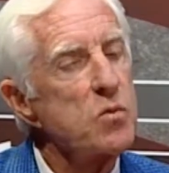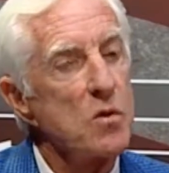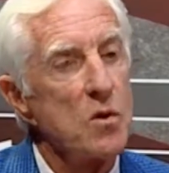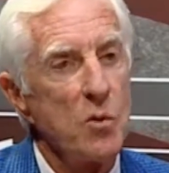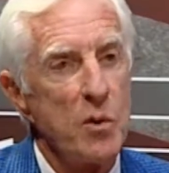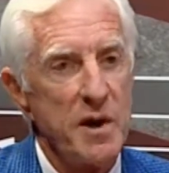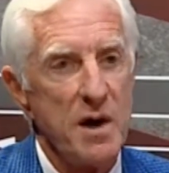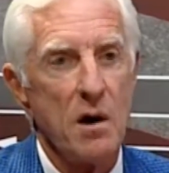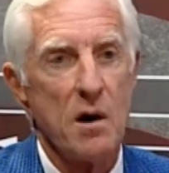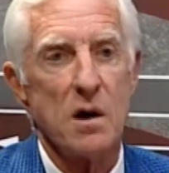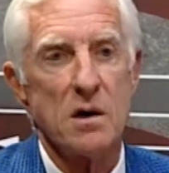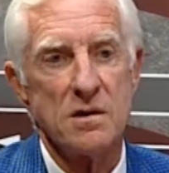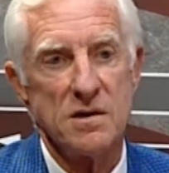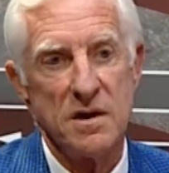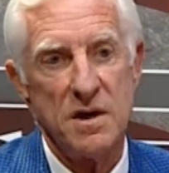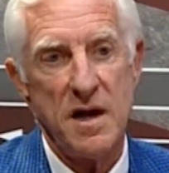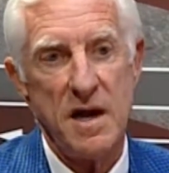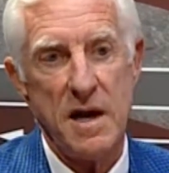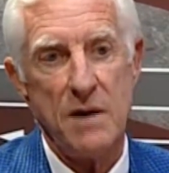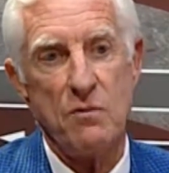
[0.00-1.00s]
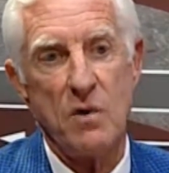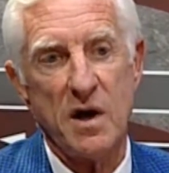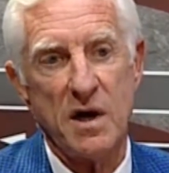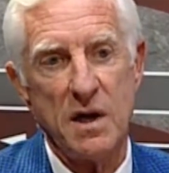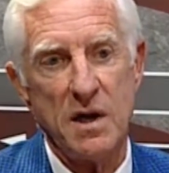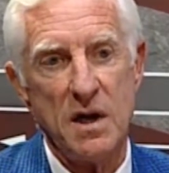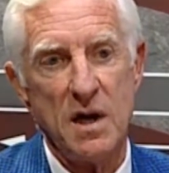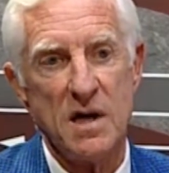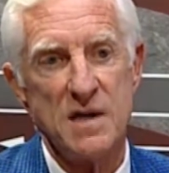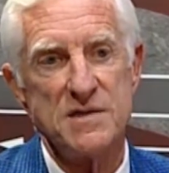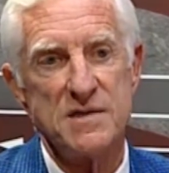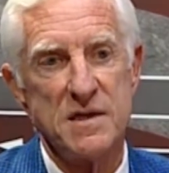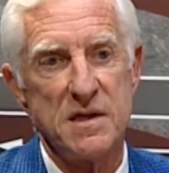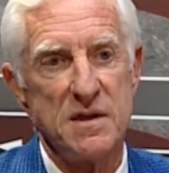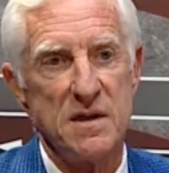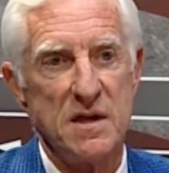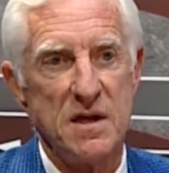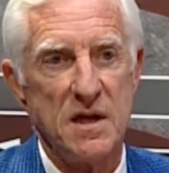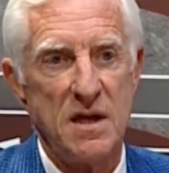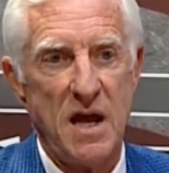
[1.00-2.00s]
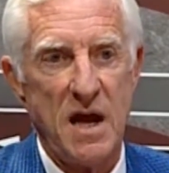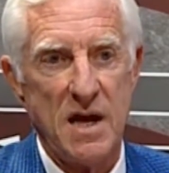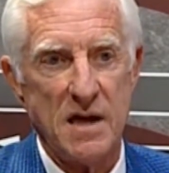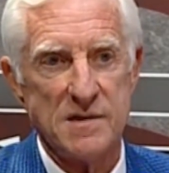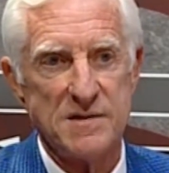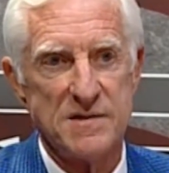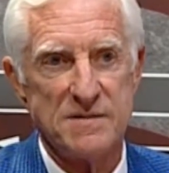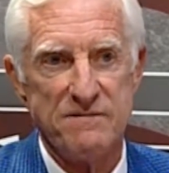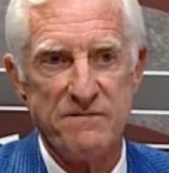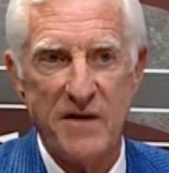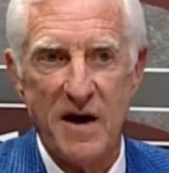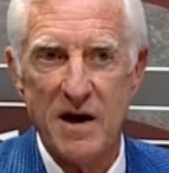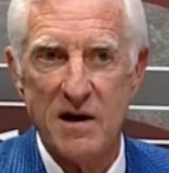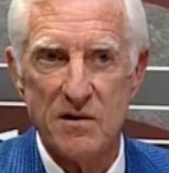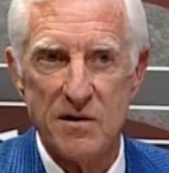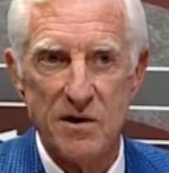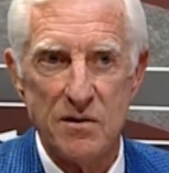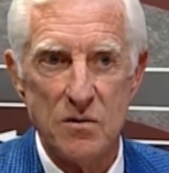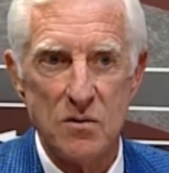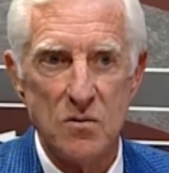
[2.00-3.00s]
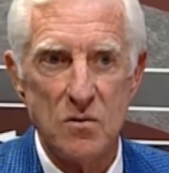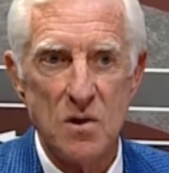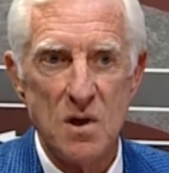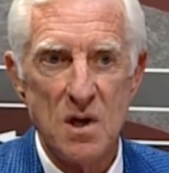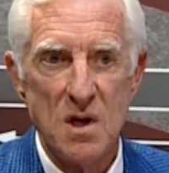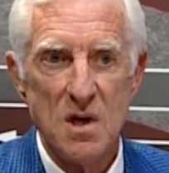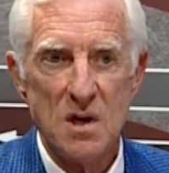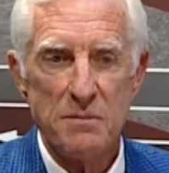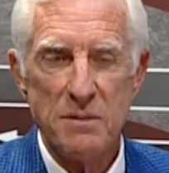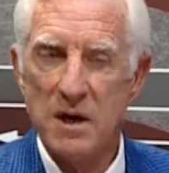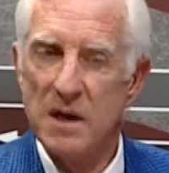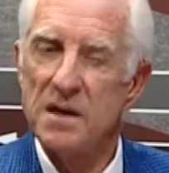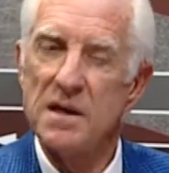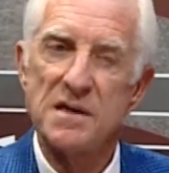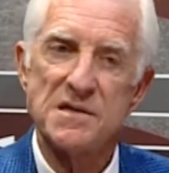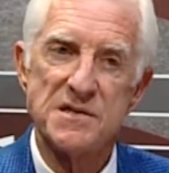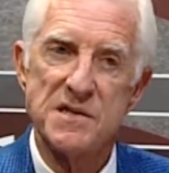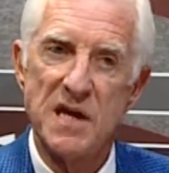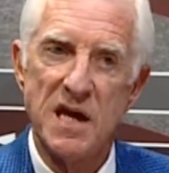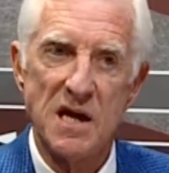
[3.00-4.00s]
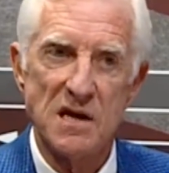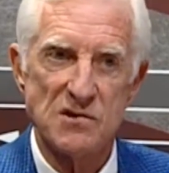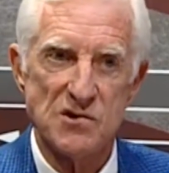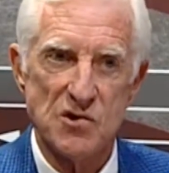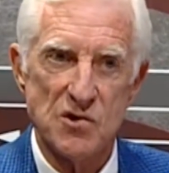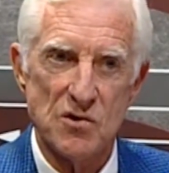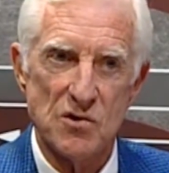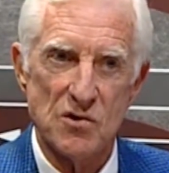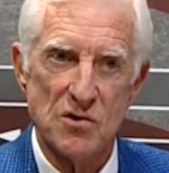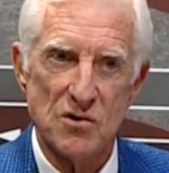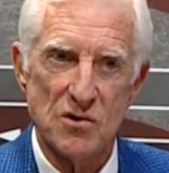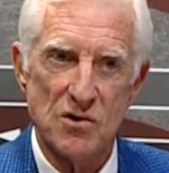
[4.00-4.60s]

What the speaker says: where we are today, recognizing that it has some value, but it doesn't answer